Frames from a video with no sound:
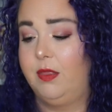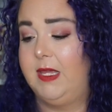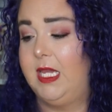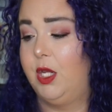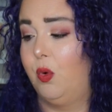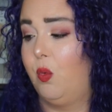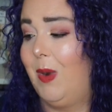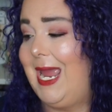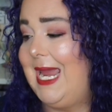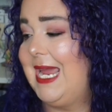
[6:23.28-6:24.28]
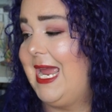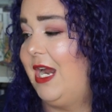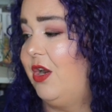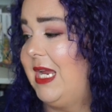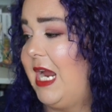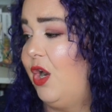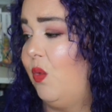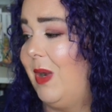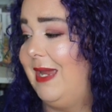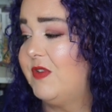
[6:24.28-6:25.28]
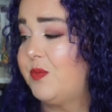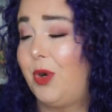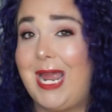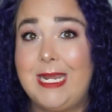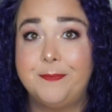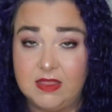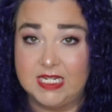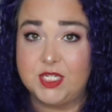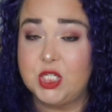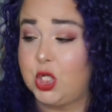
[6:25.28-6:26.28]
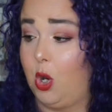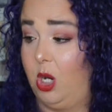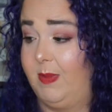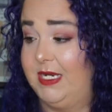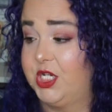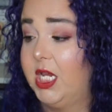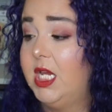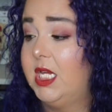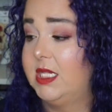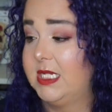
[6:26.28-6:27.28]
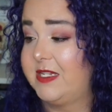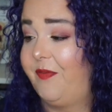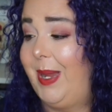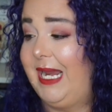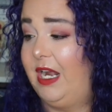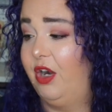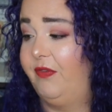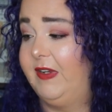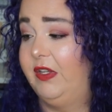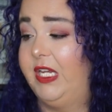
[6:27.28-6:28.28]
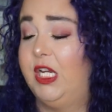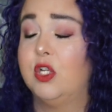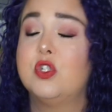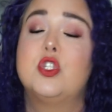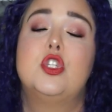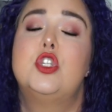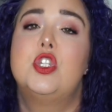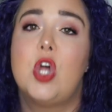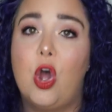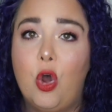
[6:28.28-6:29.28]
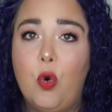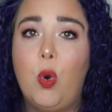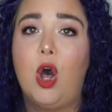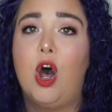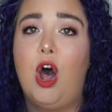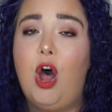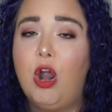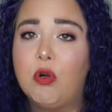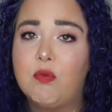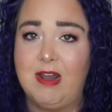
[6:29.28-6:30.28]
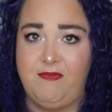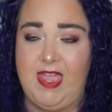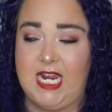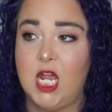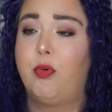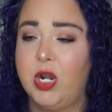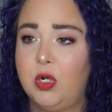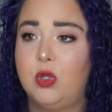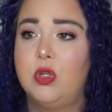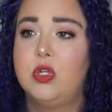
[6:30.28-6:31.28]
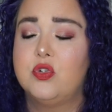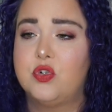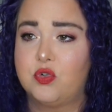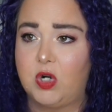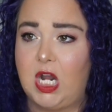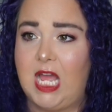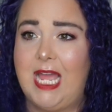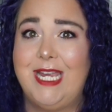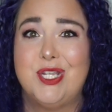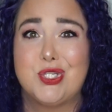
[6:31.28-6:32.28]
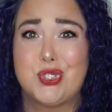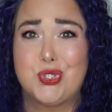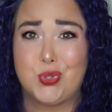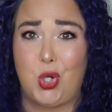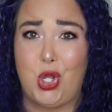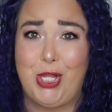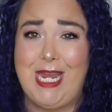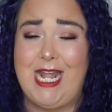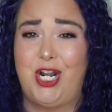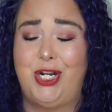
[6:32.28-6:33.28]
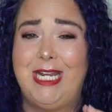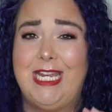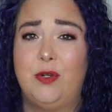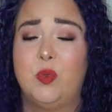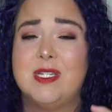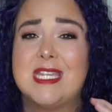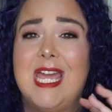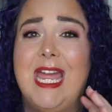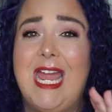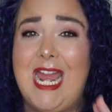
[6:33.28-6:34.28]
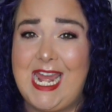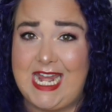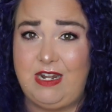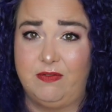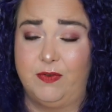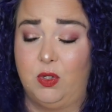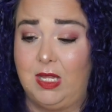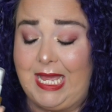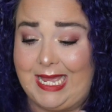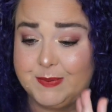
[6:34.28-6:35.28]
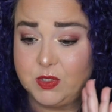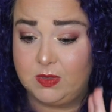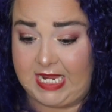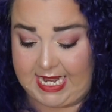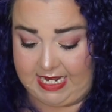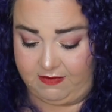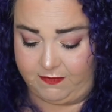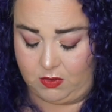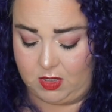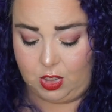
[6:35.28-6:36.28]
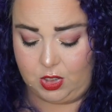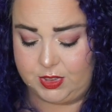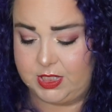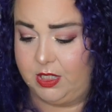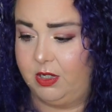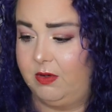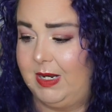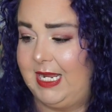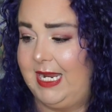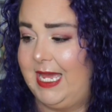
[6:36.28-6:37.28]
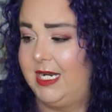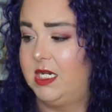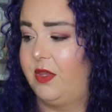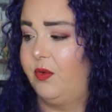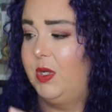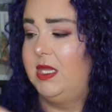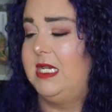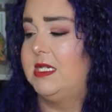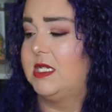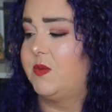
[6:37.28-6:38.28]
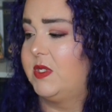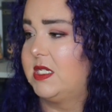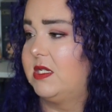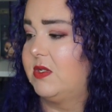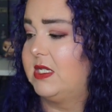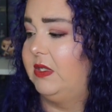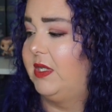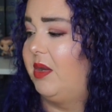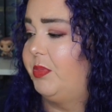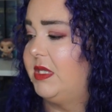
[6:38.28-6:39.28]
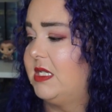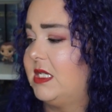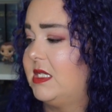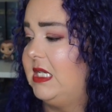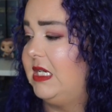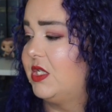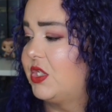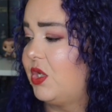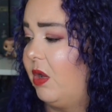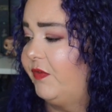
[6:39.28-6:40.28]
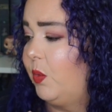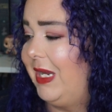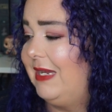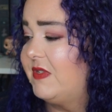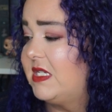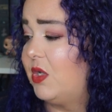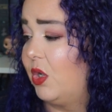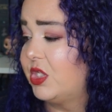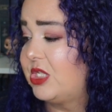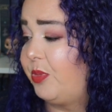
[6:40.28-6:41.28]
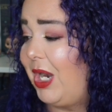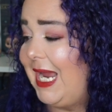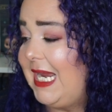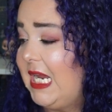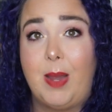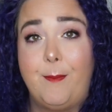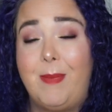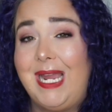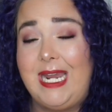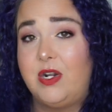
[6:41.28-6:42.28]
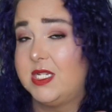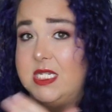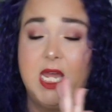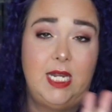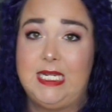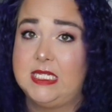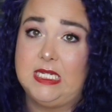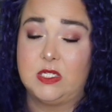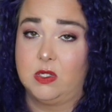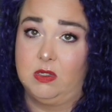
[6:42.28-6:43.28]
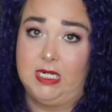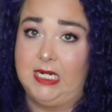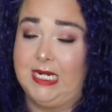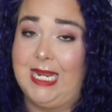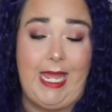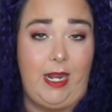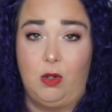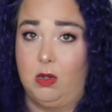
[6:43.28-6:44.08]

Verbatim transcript: The Way Hair Care Wave Spray, this is garbage. This left my hair feeling so horrific. Brittle, dry, straw hair. It was hateful absolutely hateful also i had another one of these this one's still sealed up but this is the soft wave salt spray um, my hair does not need sea salt in it at